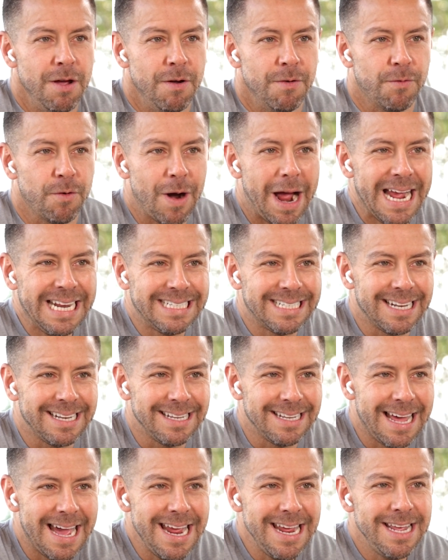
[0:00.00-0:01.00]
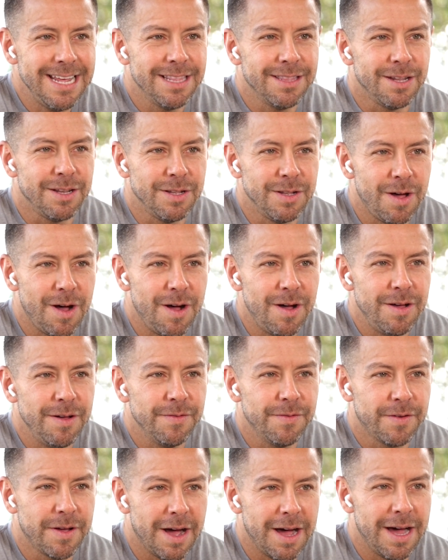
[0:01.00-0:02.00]
For I delight in the law
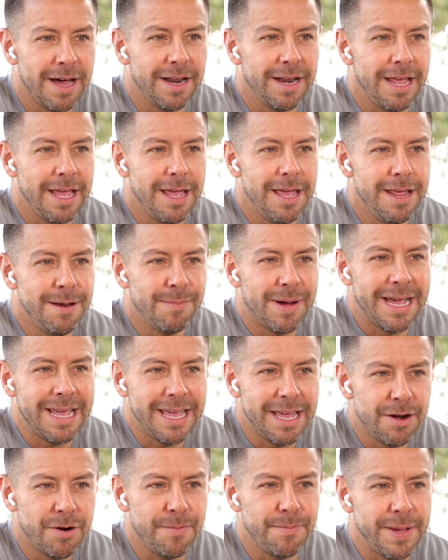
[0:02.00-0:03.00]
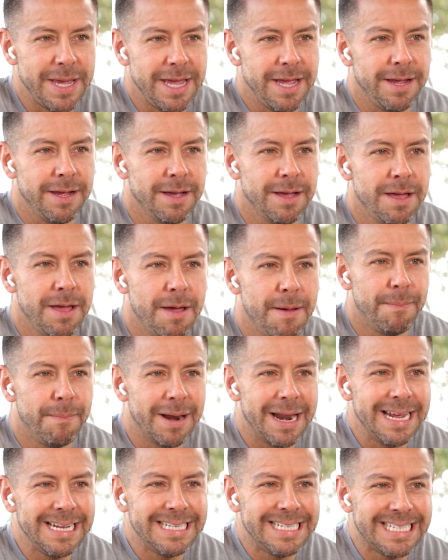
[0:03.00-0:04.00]
of God in my inner being,
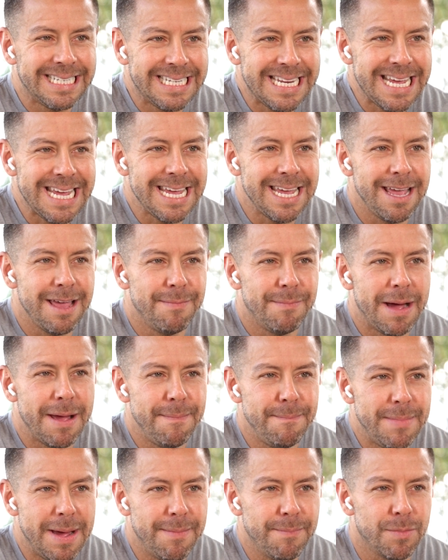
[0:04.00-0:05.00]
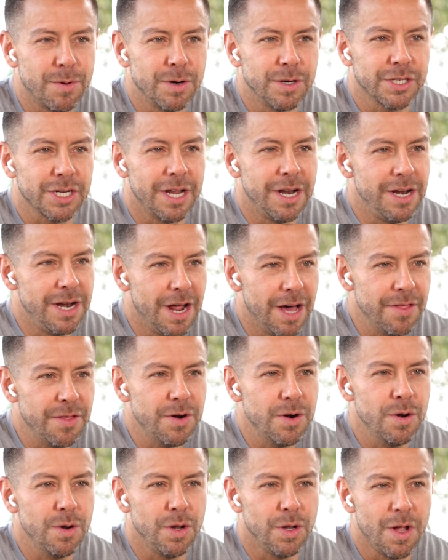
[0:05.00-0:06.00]
but I see in my members
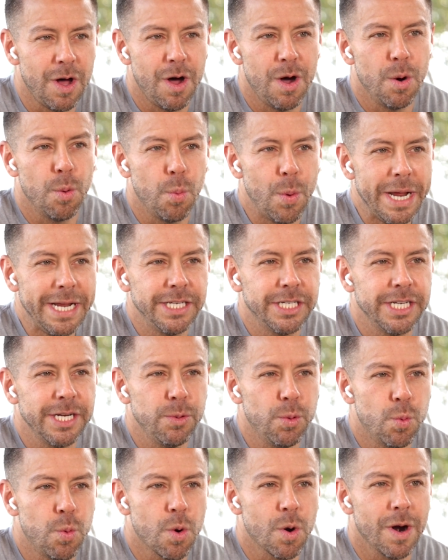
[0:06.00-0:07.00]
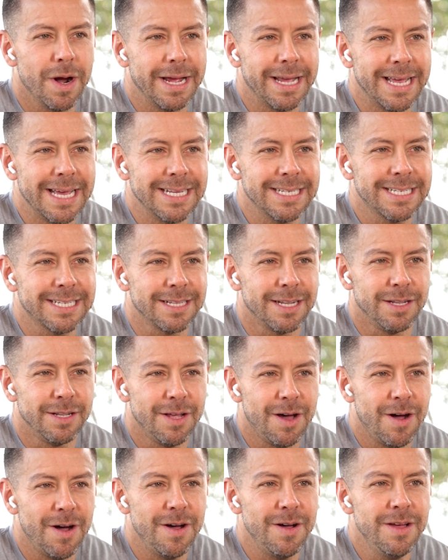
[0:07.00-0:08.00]
another law waging war against the
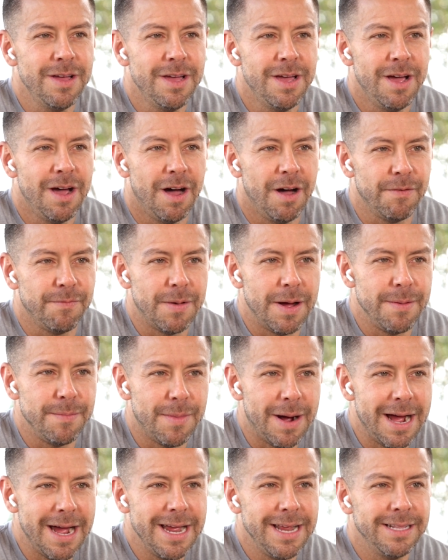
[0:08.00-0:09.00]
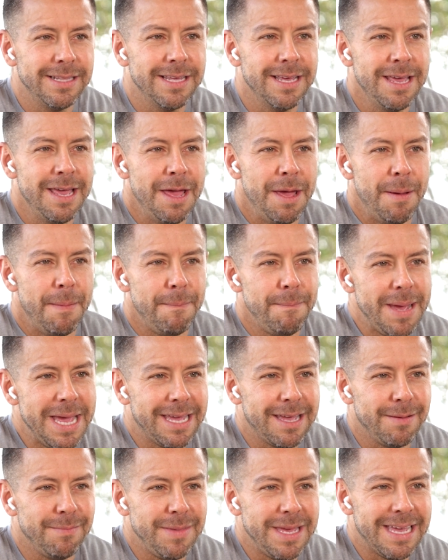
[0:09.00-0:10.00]
law of my mind,
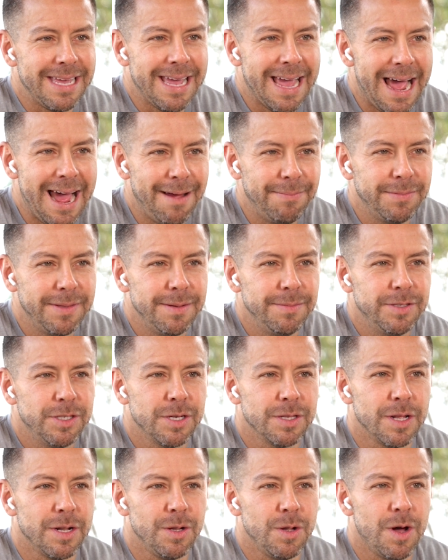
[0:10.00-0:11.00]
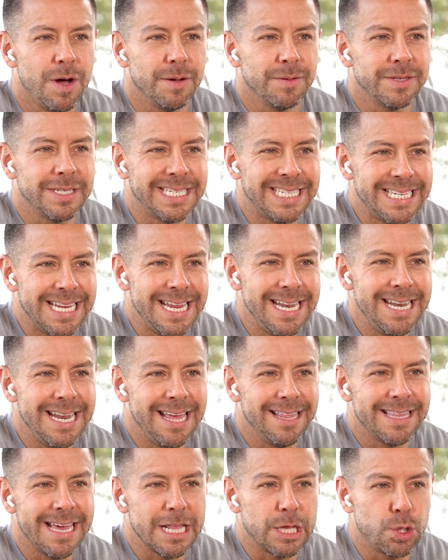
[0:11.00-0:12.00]
making me captive to the law of sin
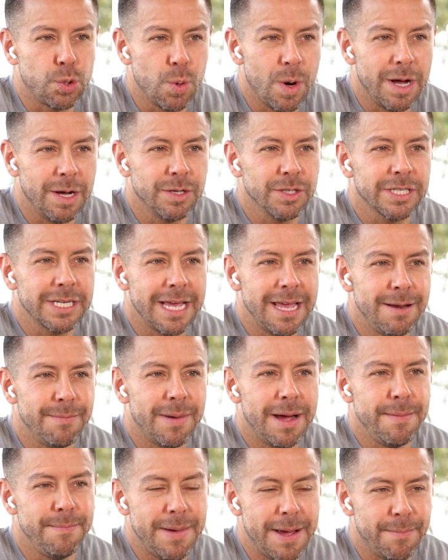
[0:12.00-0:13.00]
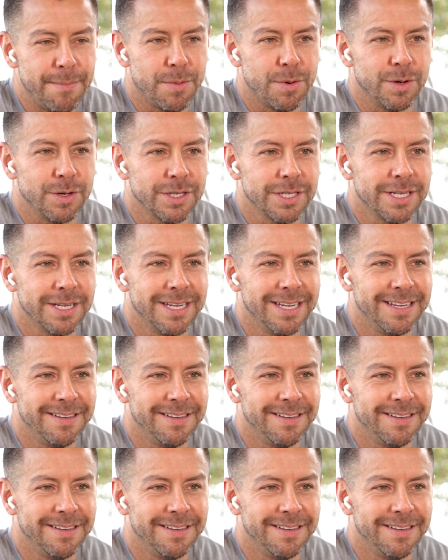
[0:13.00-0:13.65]
that dwells in my members."